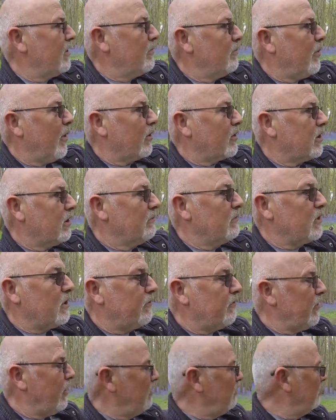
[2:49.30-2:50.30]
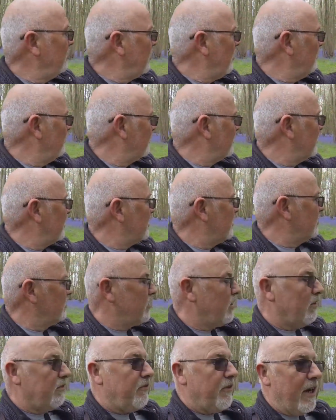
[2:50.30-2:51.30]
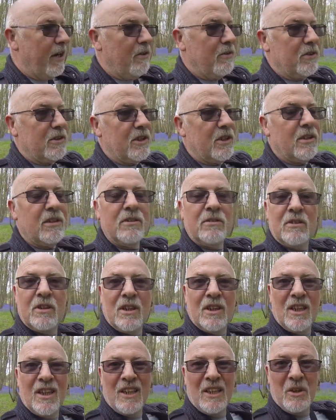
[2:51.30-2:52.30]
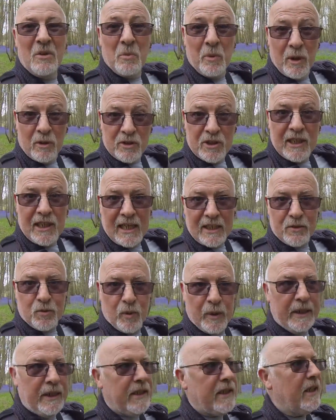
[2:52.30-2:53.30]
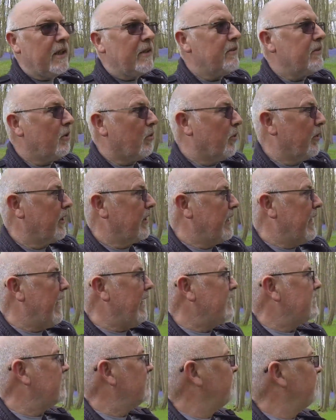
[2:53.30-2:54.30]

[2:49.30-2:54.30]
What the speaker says: bottom. There's a few compositions that I found when I was here last week that I want to get.